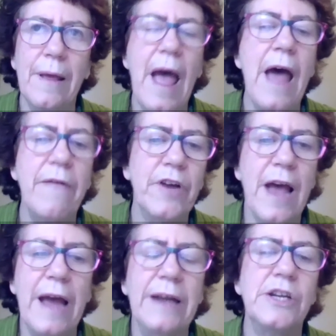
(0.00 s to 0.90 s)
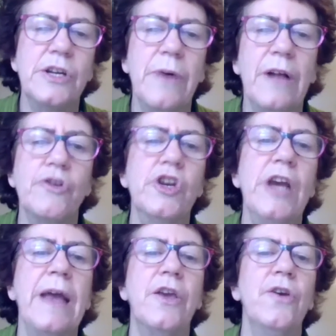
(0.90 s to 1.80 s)
advocate to
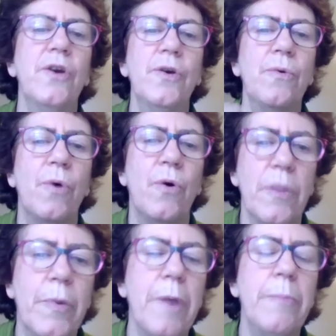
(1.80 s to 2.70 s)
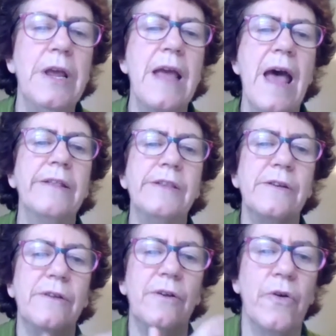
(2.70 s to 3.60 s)
LGAQ or the Property
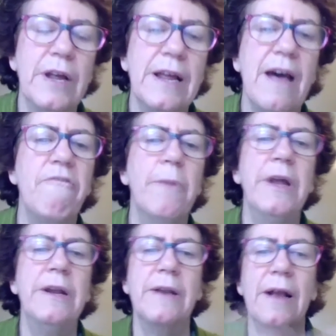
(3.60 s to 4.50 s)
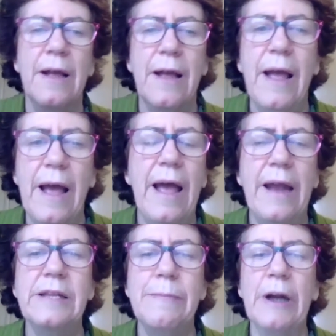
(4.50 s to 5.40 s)
Council or the government, and
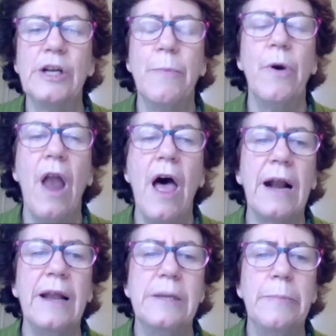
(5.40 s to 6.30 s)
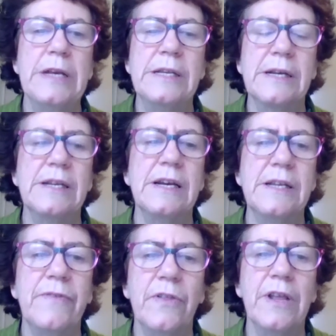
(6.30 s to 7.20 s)
it's much more likely to be
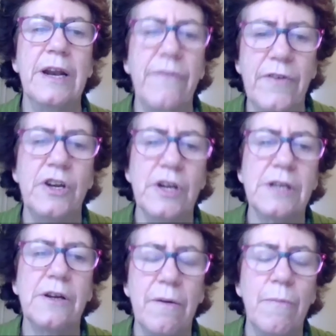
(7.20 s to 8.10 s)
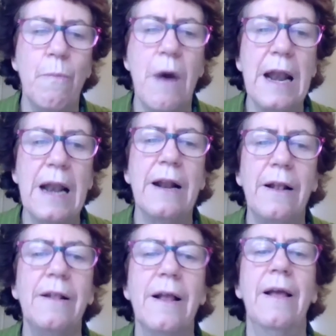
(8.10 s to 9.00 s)
successful than if you just got one
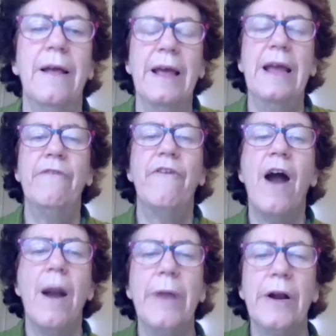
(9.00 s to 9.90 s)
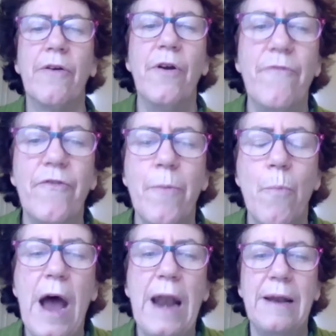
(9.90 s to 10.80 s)
little environment group from
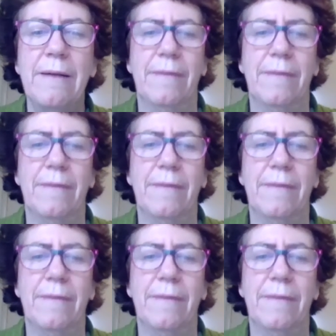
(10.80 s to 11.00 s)
one